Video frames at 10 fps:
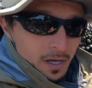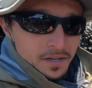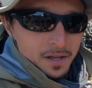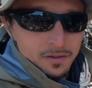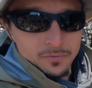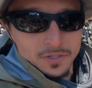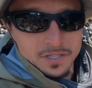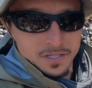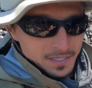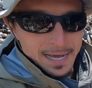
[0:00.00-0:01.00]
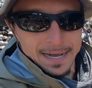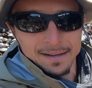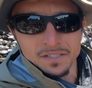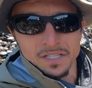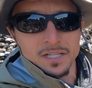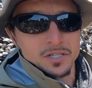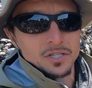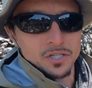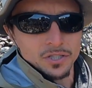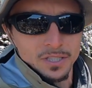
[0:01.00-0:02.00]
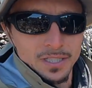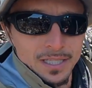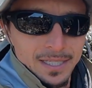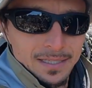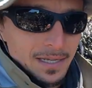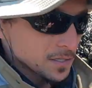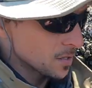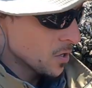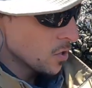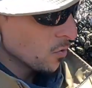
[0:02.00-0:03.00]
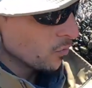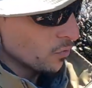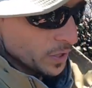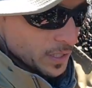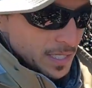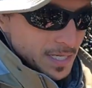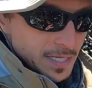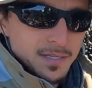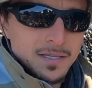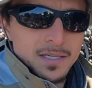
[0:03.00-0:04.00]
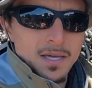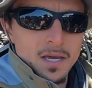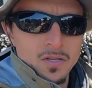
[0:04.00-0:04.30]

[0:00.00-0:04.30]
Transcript: another reason to have a nature journaling kit that's really easy